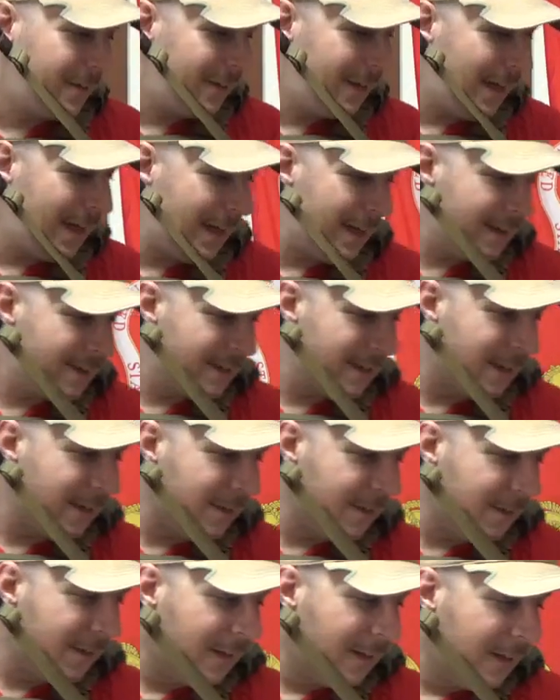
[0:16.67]
The
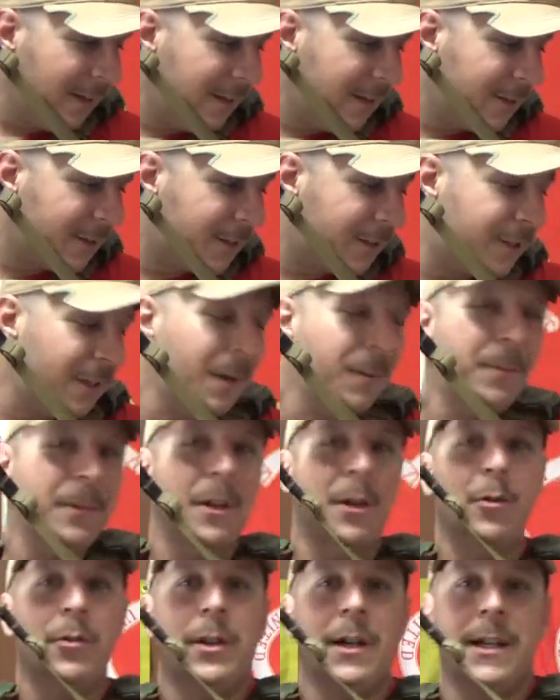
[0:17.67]
AXL
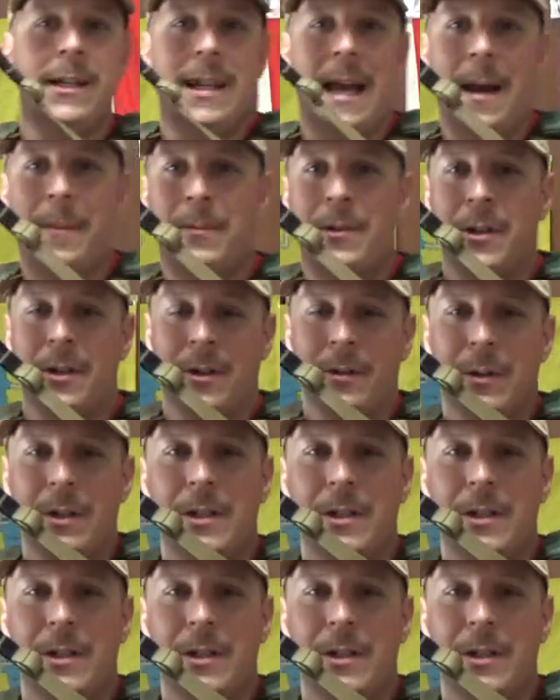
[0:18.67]
subload adapter,